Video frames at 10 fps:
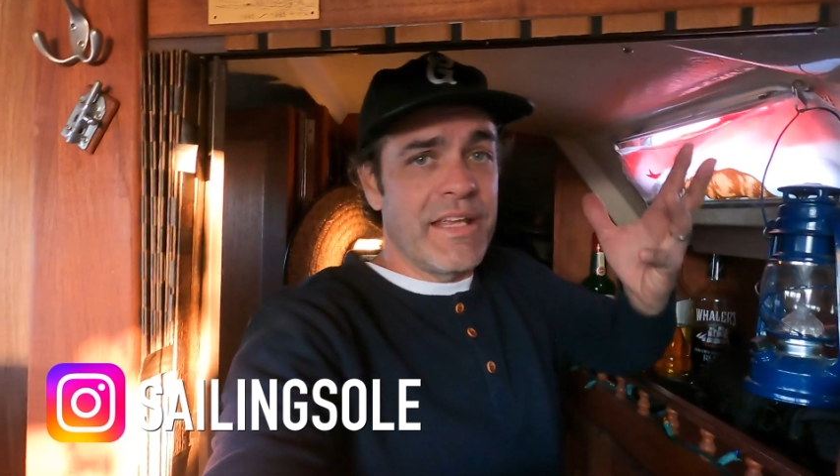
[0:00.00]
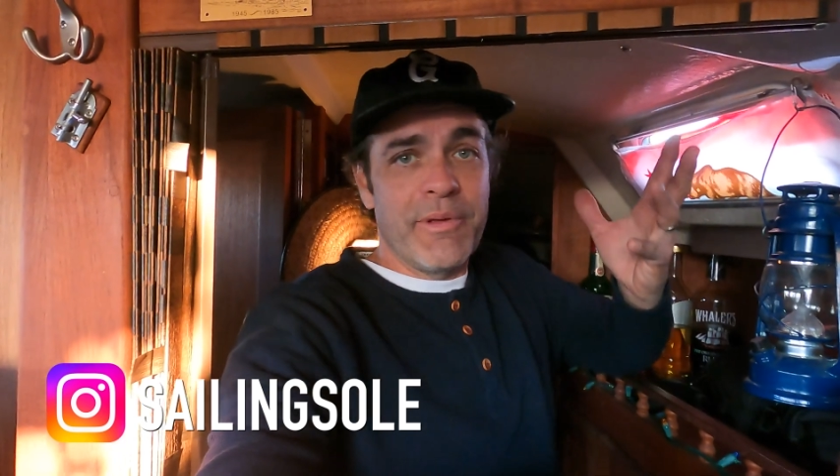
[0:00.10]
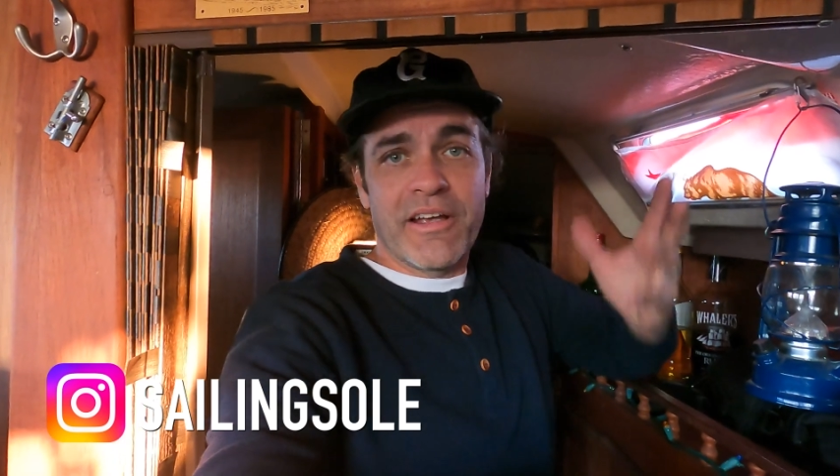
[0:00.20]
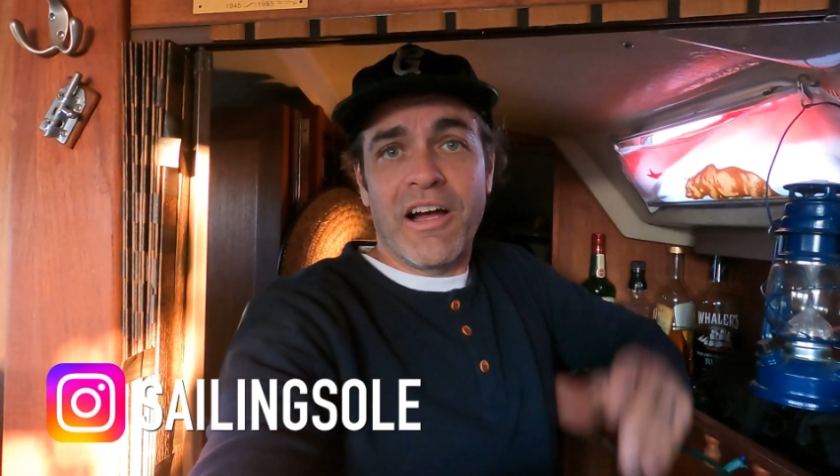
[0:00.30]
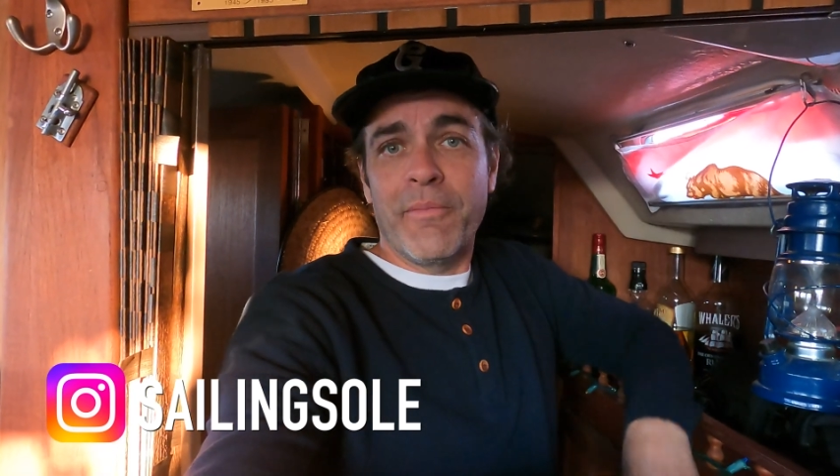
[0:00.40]

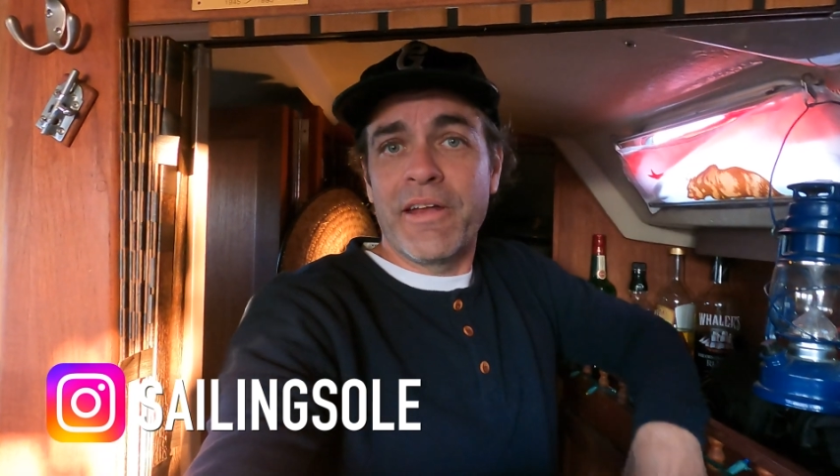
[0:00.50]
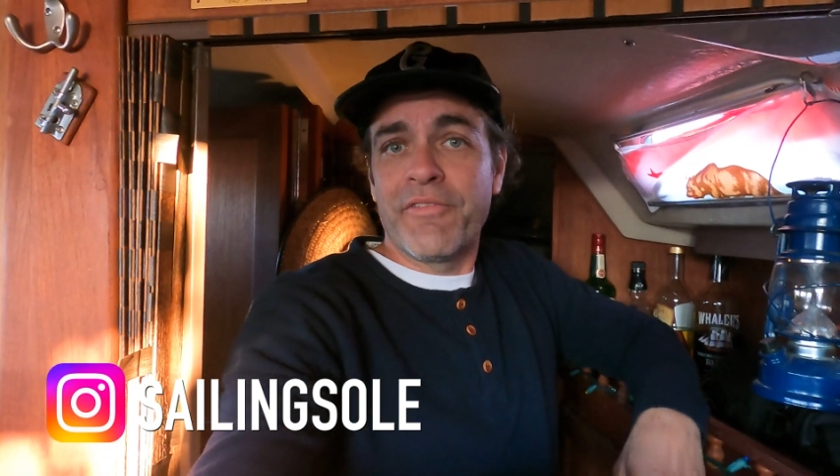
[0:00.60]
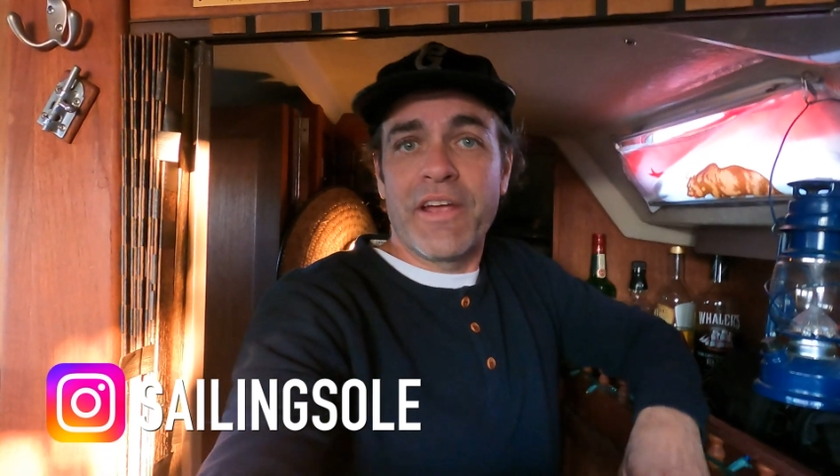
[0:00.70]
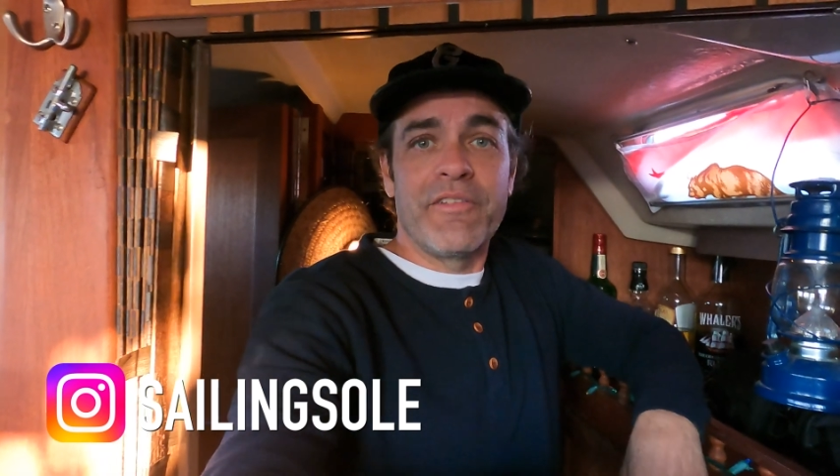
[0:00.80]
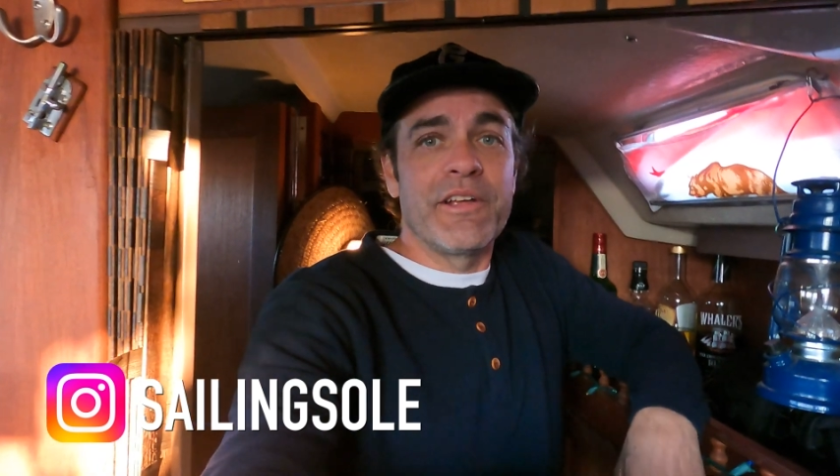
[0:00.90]
Give me a comment
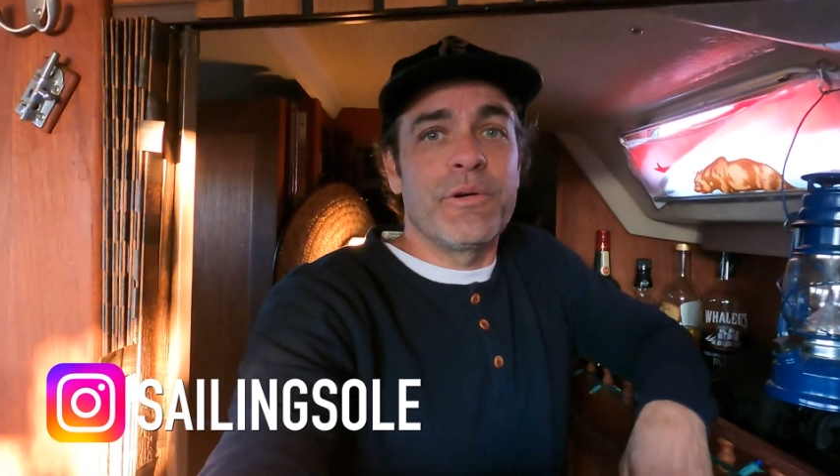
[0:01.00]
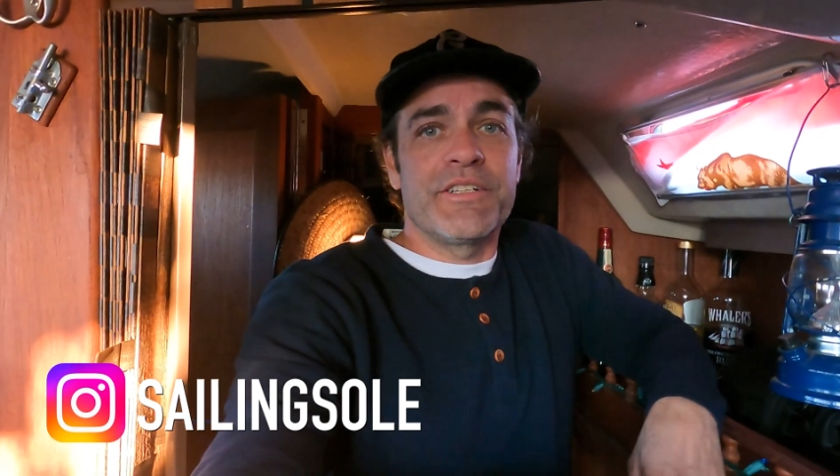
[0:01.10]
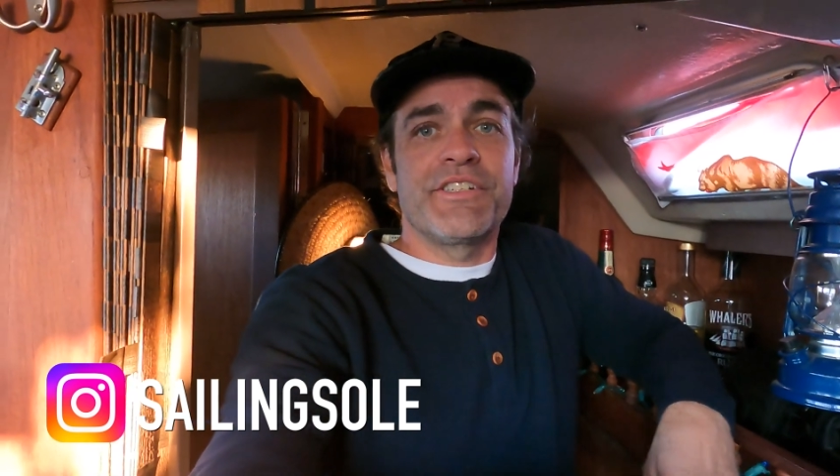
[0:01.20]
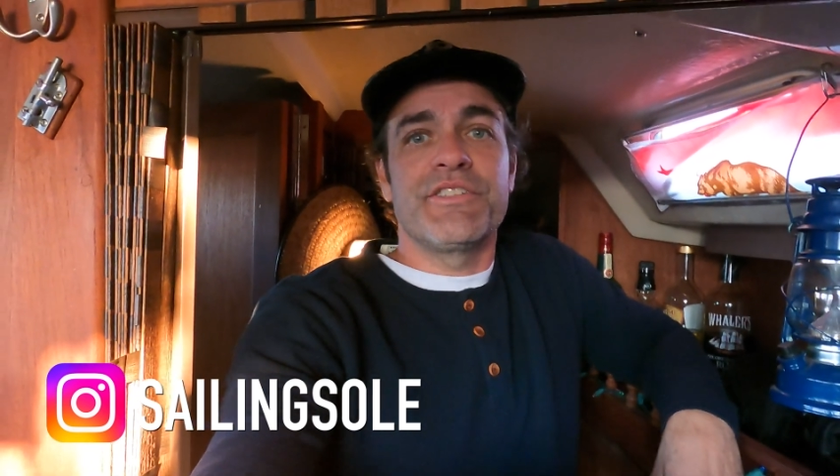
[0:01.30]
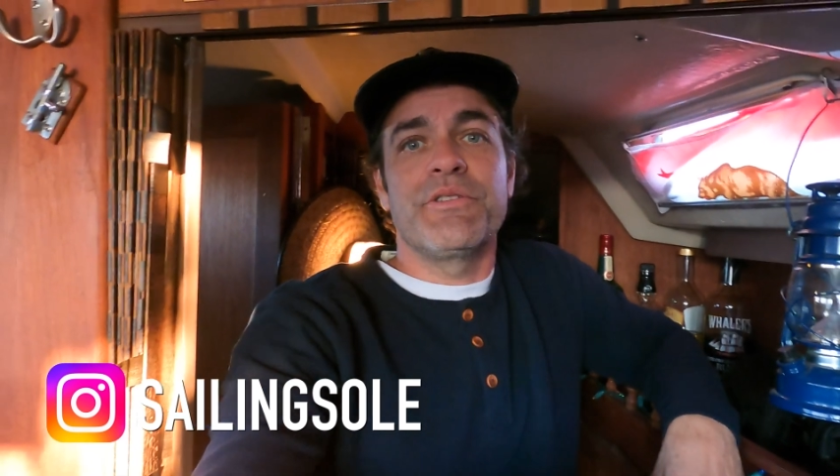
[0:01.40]
if you have any
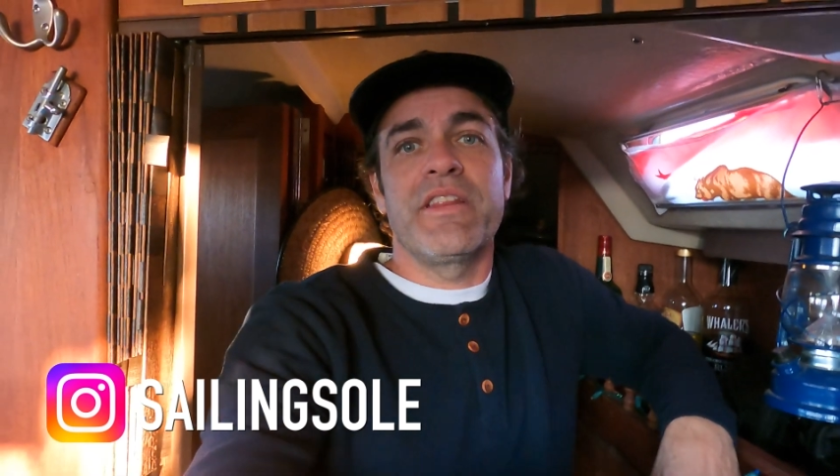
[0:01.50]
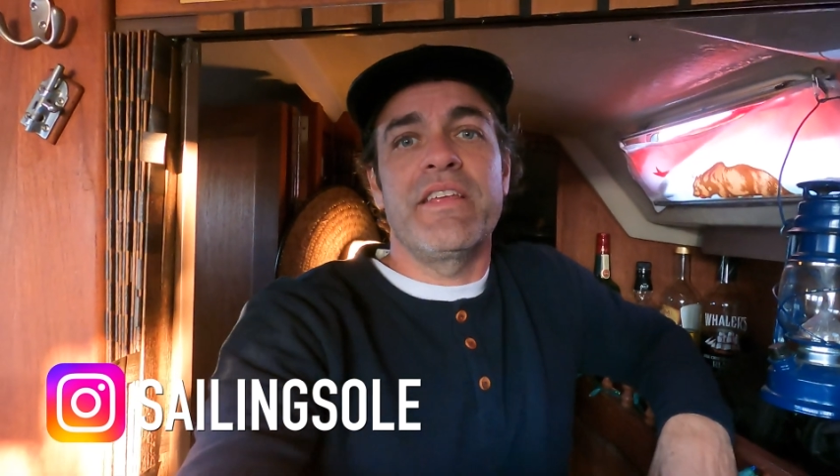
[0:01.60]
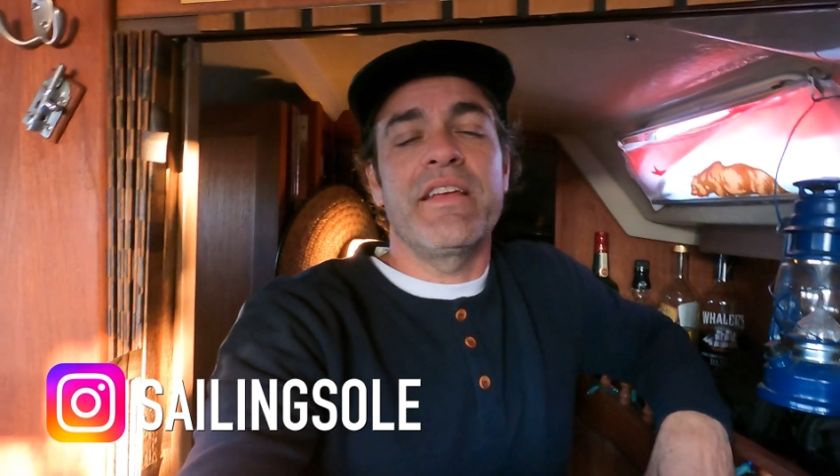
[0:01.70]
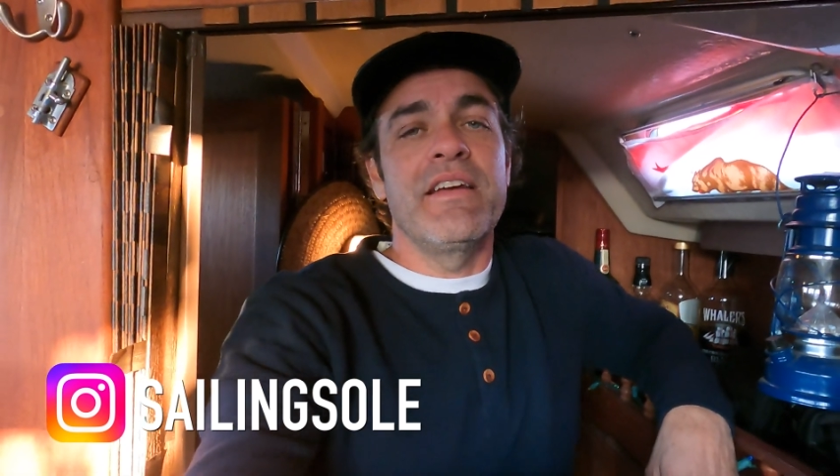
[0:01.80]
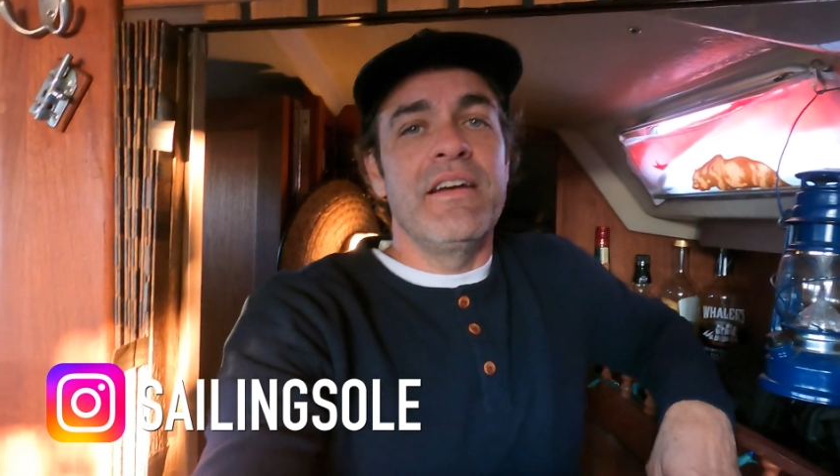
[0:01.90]
questions or
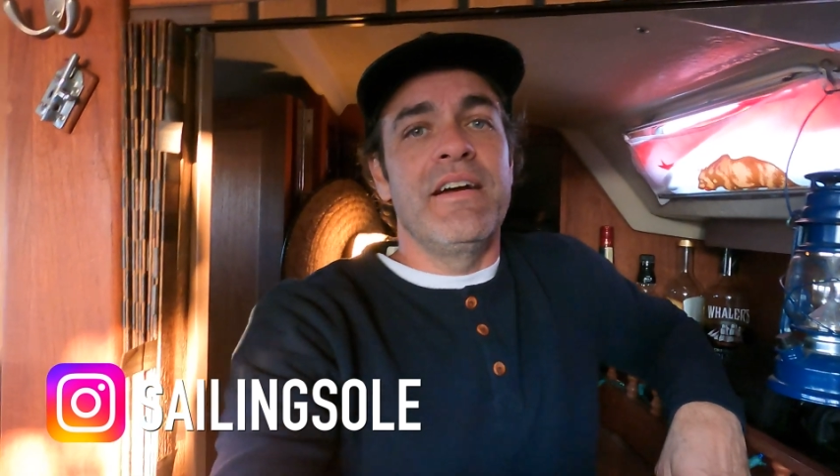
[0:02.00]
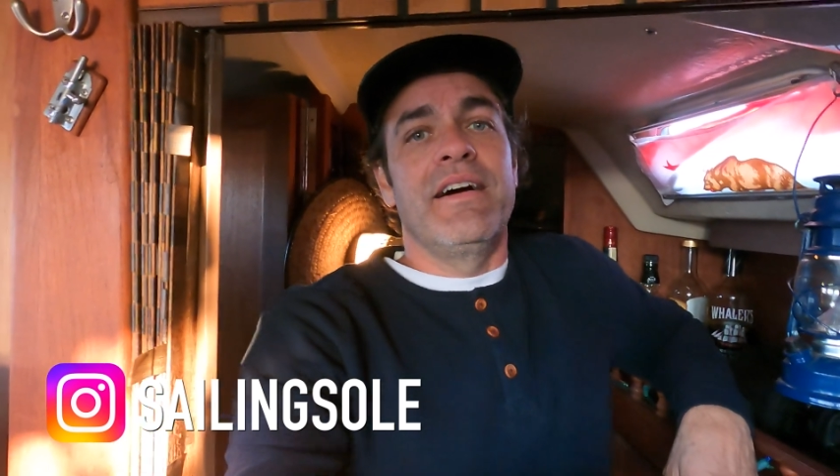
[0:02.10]
anything.